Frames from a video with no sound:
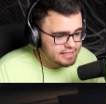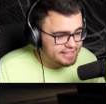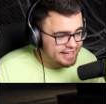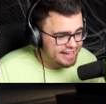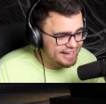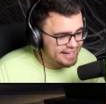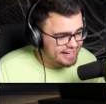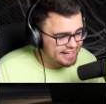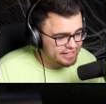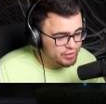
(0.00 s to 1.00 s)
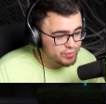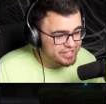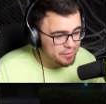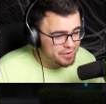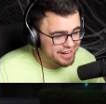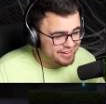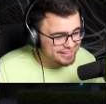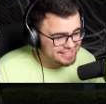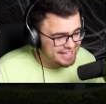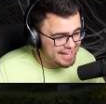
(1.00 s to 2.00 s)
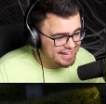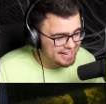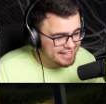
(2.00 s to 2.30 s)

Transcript: Yeah, new Terminator attack.